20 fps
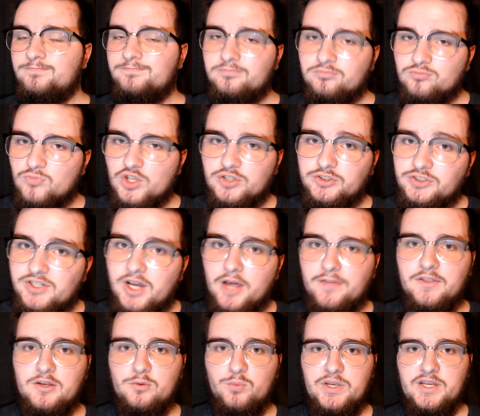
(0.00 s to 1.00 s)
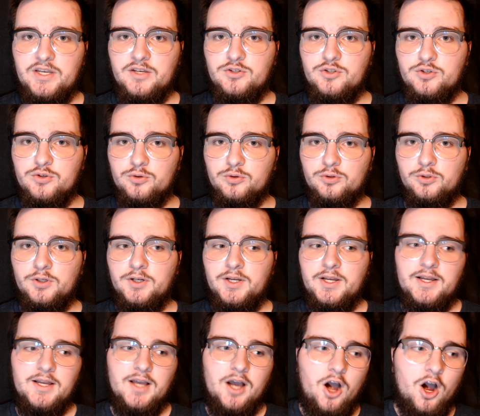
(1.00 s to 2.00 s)
there's nothing we can do.
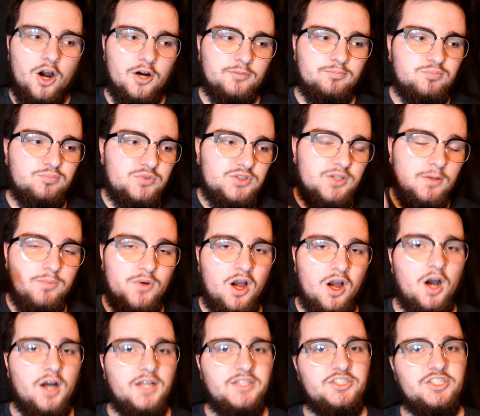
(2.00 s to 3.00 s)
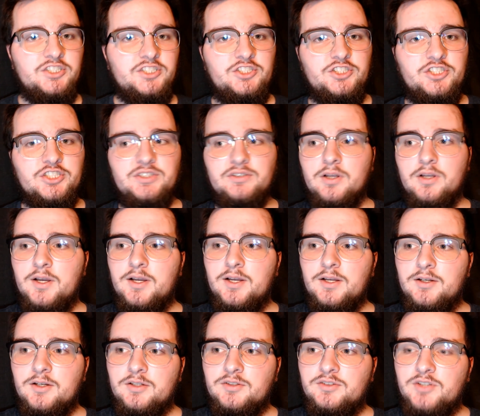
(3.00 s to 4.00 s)
Our subconscious just
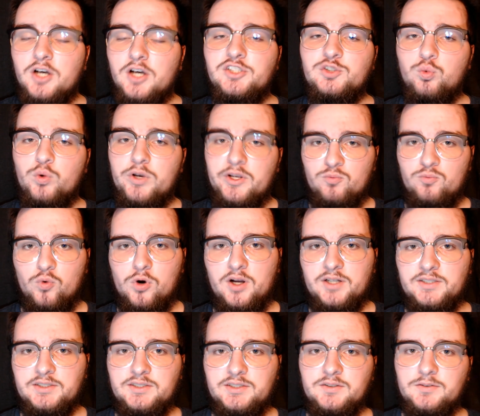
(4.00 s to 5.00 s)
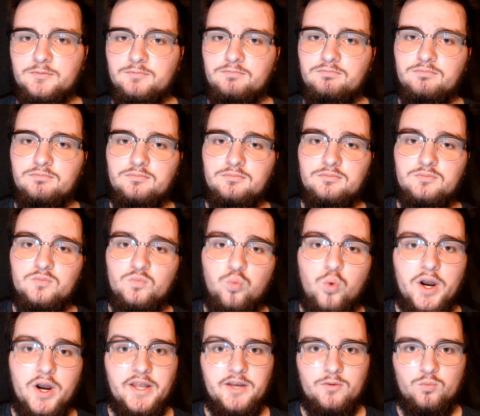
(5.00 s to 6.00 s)
does what it wants,
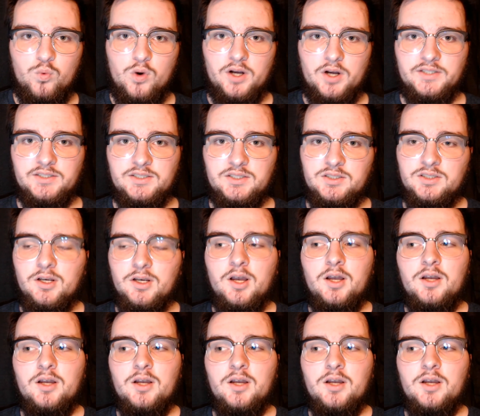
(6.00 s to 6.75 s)
when it wants.